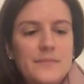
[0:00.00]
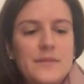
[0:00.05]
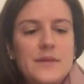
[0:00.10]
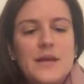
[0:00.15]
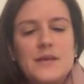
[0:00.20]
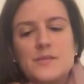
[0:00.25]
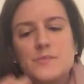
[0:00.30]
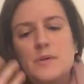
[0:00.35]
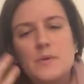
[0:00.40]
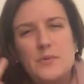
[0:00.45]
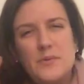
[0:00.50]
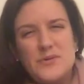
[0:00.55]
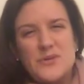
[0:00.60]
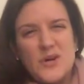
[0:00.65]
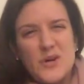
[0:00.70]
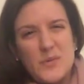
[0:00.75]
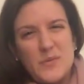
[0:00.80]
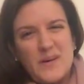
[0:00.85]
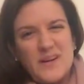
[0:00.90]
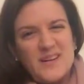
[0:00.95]
yes, people
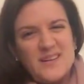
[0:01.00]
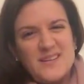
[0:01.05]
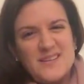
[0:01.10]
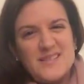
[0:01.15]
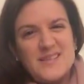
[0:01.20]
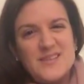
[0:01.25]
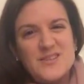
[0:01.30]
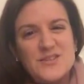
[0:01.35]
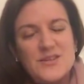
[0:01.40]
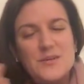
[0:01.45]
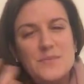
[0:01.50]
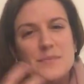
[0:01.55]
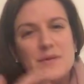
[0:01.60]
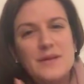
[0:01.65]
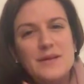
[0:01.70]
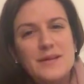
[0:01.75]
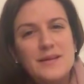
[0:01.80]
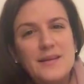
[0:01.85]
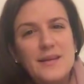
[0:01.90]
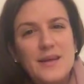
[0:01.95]
talk about indecision,
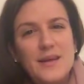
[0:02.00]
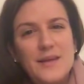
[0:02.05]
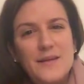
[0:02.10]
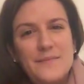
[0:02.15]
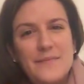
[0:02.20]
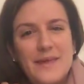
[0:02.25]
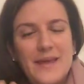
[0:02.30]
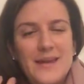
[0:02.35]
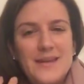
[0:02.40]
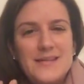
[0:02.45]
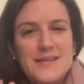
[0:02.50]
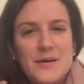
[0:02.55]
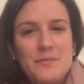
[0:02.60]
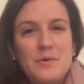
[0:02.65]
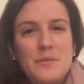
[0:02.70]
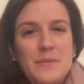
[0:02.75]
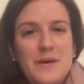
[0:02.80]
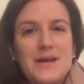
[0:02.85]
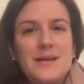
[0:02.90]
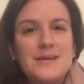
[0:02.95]
but anytime
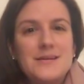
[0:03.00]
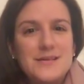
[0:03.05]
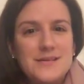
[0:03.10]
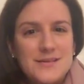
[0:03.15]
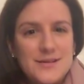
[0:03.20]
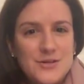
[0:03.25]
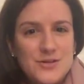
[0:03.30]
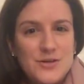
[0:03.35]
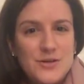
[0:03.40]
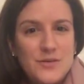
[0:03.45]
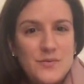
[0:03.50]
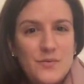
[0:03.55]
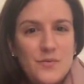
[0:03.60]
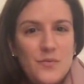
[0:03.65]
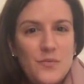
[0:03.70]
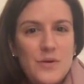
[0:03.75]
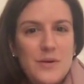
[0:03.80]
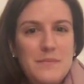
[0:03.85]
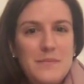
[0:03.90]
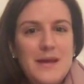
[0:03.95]
we make a
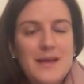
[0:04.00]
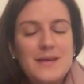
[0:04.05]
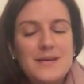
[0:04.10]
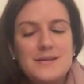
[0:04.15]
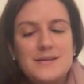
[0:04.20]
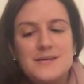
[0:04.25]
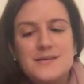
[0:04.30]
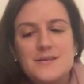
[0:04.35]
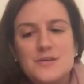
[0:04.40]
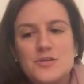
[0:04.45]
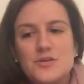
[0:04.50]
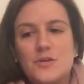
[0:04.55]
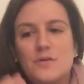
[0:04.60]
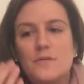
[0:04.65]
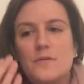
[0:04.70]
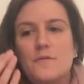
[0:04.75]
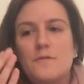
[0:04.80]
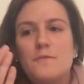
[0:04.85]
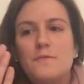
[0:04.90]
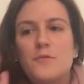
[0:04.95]

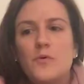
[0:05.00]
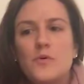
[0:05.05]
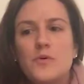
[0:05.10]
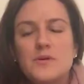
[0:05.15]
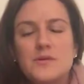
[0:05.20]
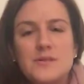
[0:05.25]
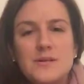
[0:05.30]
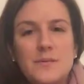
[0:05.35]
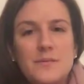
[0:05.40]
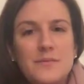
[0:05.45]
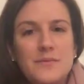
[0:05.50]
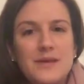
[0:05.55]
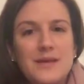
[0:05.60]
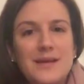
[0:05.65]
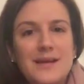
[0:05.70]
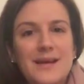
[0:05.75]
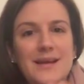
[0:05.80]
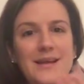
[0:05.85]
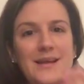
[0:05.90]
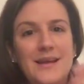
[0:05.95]
decision for
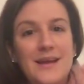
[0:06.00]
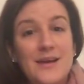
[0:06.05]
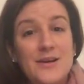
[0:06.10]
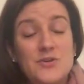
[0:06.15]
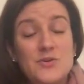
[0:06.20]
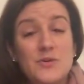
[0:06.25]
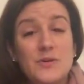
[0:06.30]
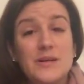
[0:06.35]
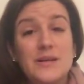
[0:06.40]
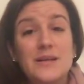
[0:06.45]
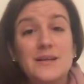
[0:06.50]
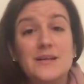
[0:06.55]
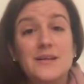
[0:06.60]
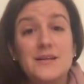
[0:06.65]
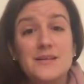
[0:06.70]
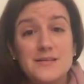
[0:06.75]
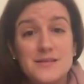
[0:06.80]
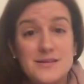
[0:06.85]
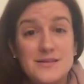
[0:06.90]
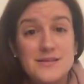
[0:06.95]
something and naturally
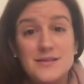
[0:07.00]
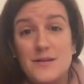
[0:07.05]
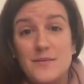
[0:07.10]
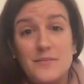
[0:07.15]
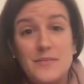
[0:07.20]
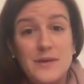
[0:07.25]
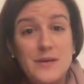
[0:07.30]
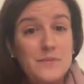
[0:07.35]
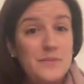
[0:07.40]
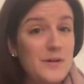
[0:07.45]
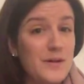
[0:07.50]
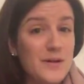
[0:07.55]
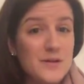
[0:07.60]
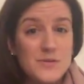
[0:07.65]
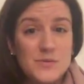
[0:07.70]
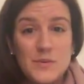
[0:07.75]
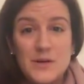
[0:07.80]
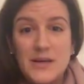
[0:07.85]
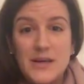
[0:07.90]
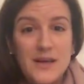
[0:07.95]
against something,
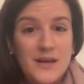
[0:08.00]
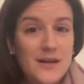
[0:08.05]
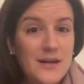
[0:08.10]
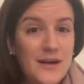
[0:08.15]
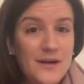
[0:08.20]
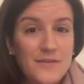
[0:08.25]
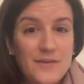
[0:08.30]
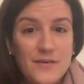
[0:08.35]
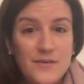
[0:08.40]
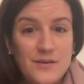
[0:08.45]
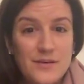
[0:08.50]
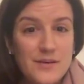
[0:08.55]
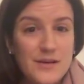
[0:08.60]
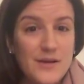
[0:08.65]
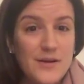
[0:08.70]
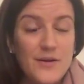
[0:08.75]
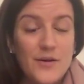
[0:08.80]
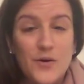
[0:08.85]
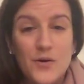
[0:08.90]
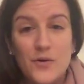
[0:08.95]
because we can't have
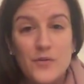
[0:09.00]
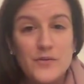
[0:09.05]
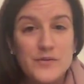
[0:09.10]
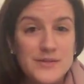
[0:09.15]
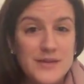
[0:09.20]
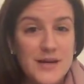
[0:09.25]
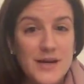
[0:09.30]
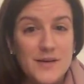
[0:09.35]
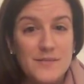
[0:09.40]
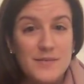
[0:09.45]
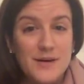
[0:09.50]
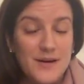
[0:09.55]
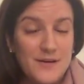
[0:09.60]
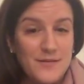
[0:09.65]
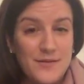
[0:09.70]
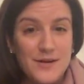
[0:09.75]
everything all the time.